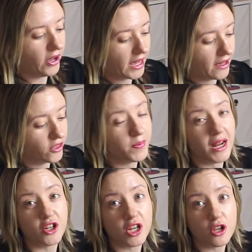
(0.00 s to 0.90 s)
Okay, the
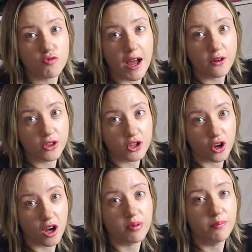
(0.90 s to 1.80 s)
plushie is right on the
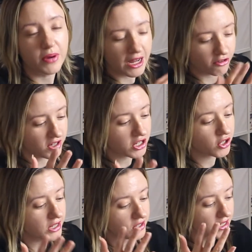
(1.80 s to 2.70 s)
top, but our
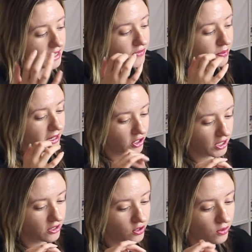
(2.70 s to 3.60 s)
tradition is to leave the
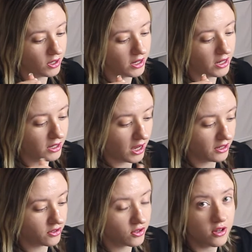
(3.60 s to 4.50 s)
plushie till
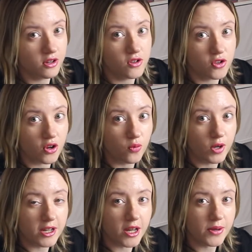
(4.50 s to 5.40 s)
last. So
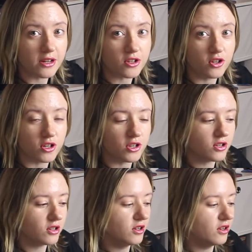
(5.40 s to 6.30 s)
we're going to just